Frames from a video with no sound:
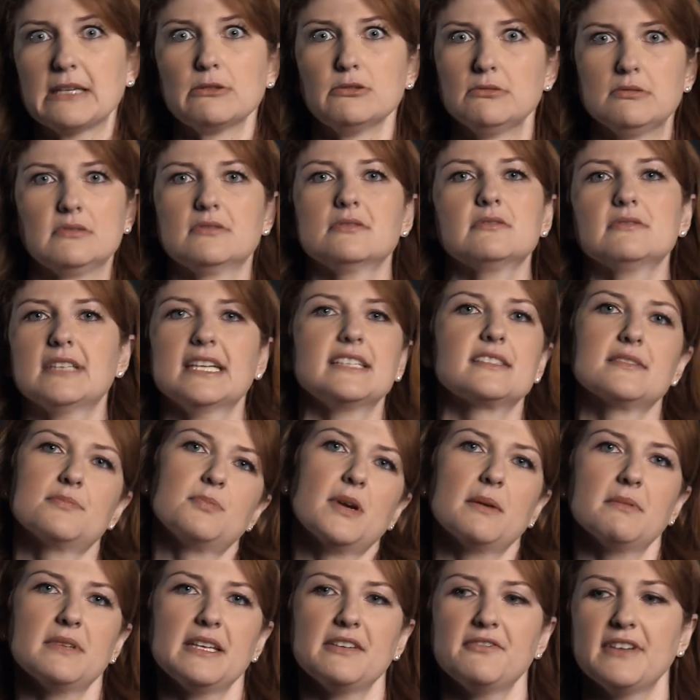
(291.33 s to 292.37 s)
ooh, that's
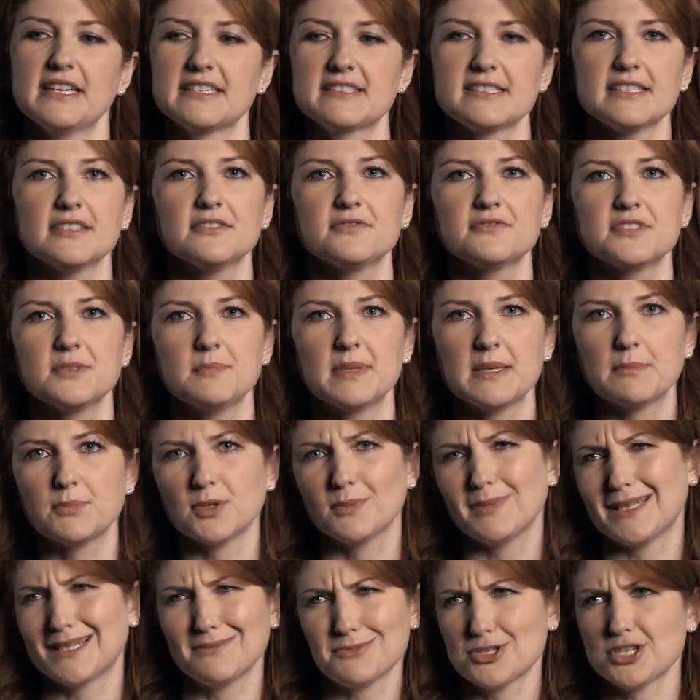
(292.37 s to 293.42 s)
probably offensive to people,
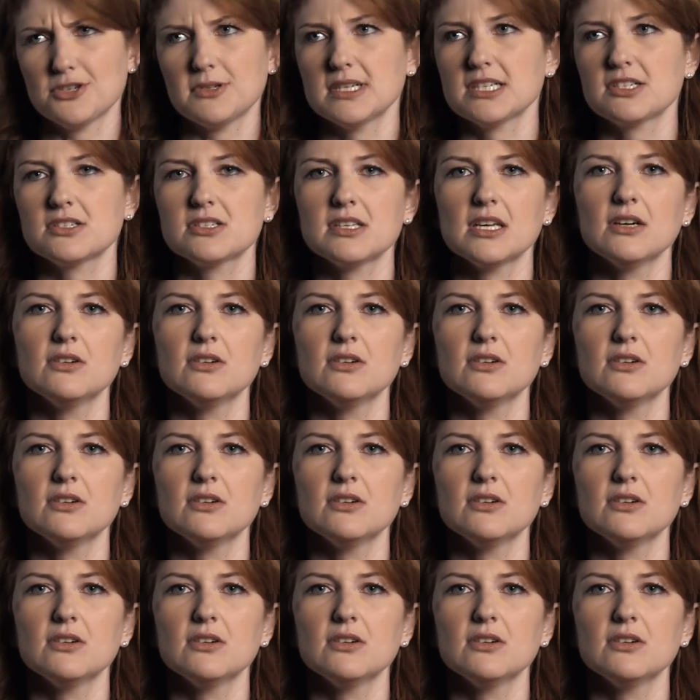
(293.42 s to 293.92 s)
but I'm Jewish, so.